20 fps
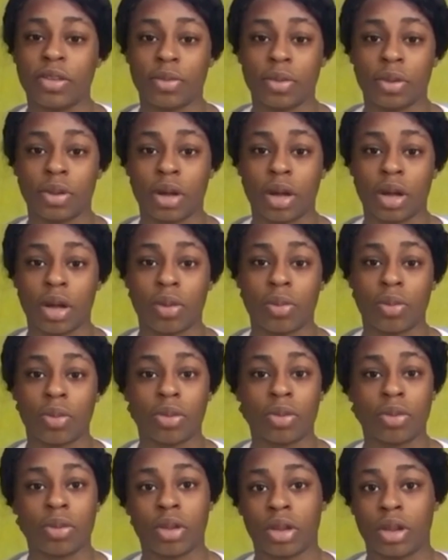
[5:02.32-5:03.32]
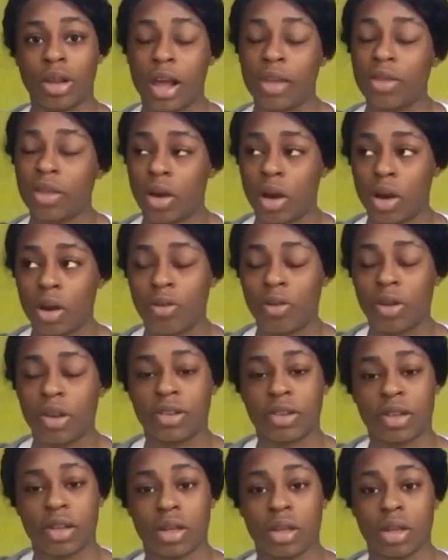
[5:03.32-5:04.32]
we are, the colour of our
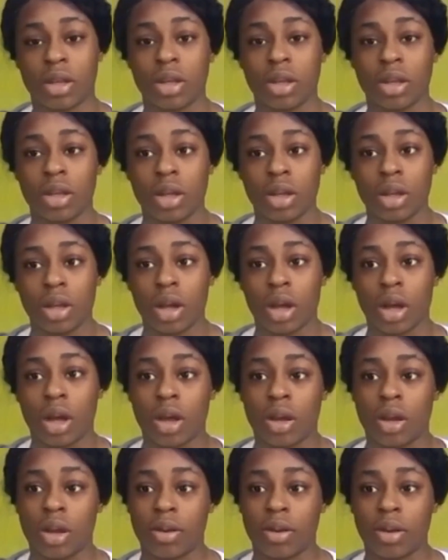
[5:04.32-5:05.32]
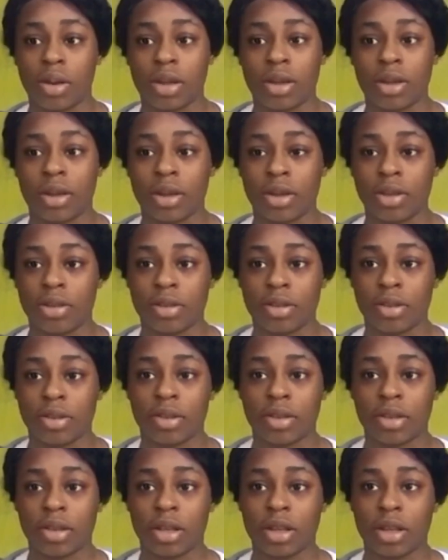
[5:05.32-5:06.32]
skin. And it
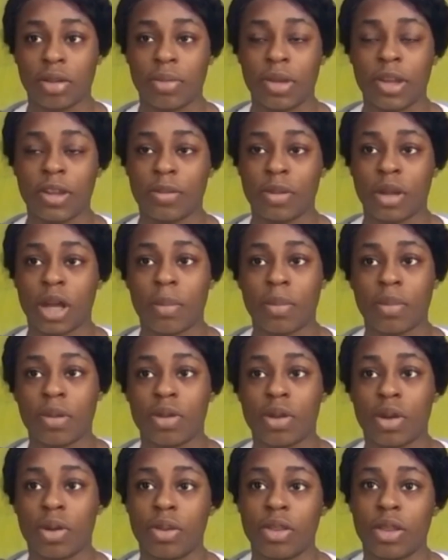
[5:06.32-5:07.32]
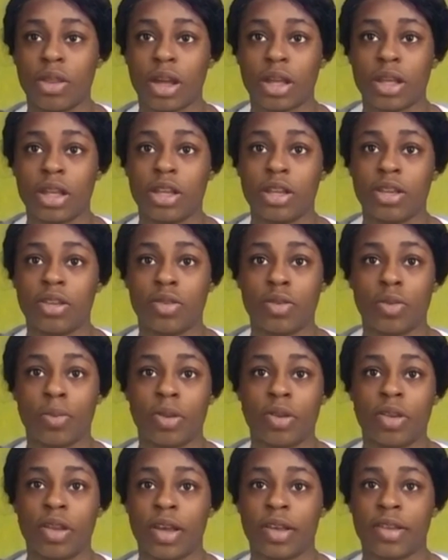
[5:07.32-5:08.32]
makes me happy knowing that he still
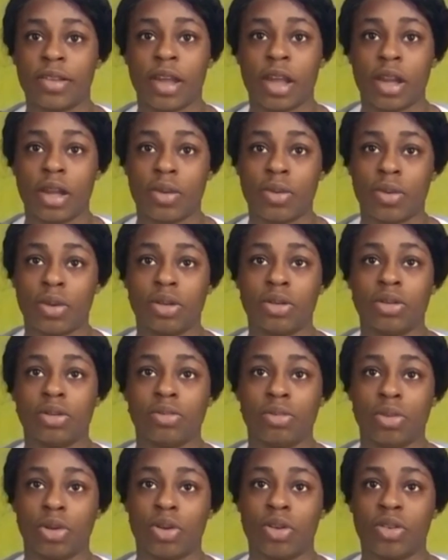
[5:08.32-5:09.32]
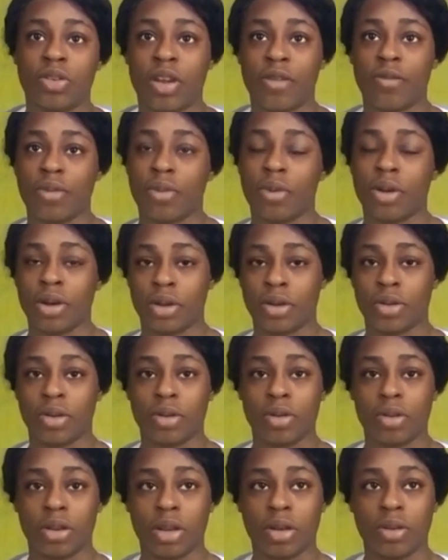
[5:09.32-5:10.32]
protects anyone, because everyone
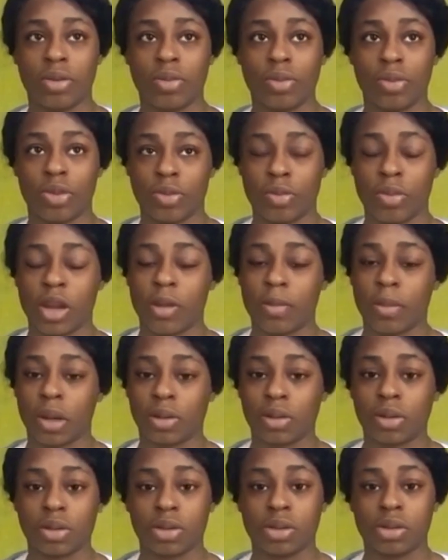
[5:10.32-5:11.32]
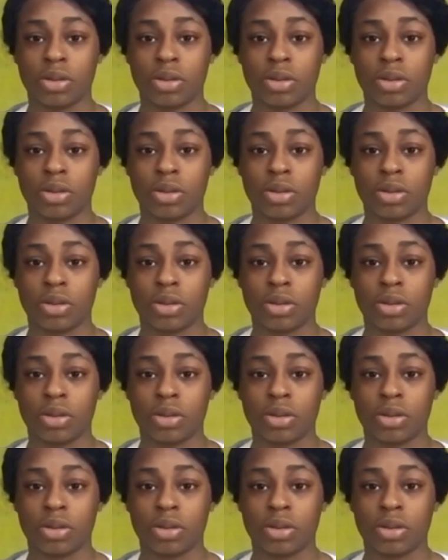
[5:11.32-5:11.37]
was made by God.